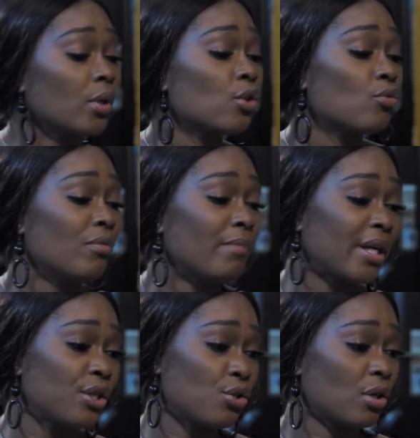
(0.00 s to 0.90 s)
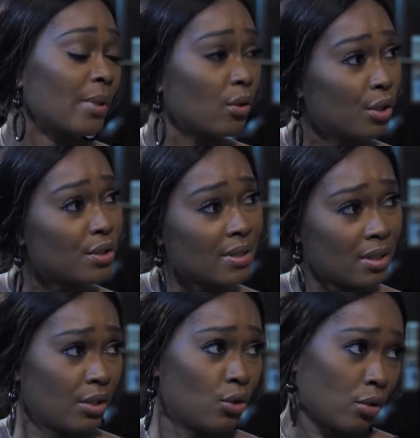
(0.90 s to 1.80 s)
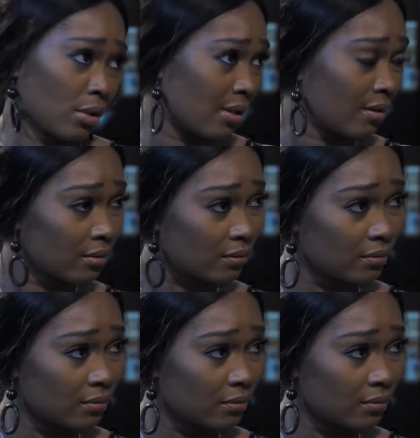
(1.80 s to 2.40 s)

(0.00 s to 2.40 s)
wanted to remind you about going to see a doctor.